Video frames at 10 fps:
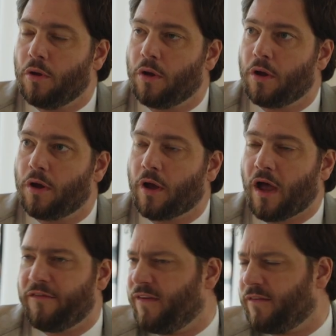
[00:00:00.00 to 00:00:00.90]

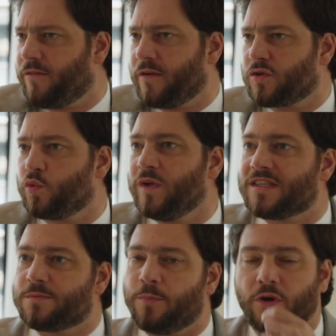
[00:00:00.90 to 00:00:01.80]
I think the sweet
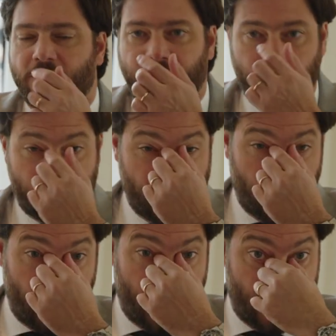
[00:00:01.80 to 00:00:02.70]
spot for
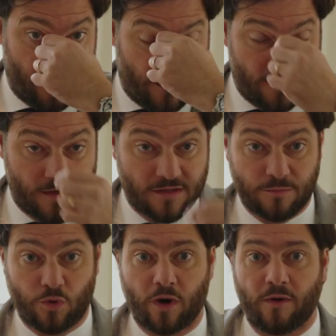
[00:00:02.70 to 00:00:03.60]
CRN is
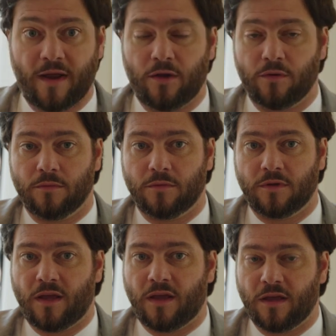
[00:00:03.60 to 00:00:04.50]
more around
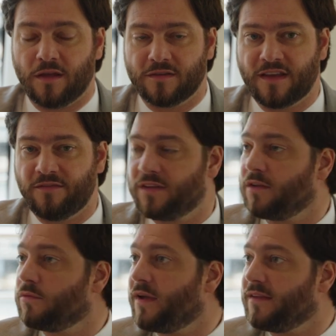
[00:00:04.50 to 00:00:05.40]
70
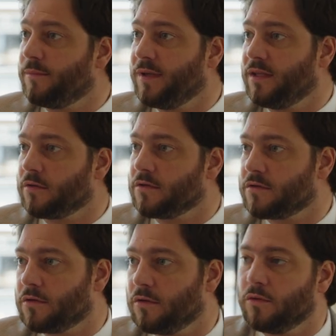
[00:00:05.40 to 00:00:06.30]
to 80
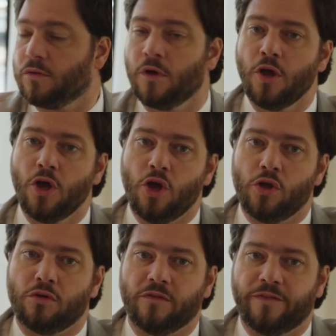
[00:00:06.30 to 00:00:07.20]
meters, so
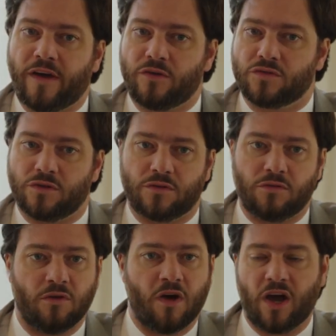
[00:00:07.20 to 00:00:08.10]

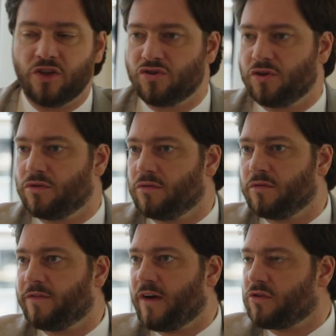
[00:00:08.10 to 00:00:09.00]
2,200 to
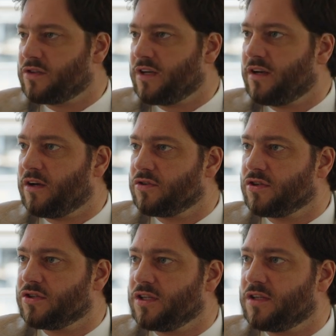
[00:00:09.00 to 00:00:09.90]

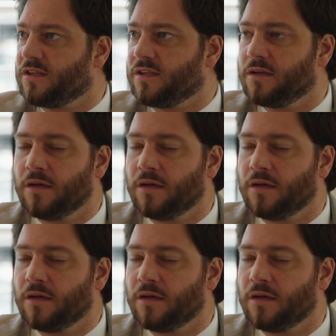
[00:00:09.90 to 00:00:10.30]
2,800 GT.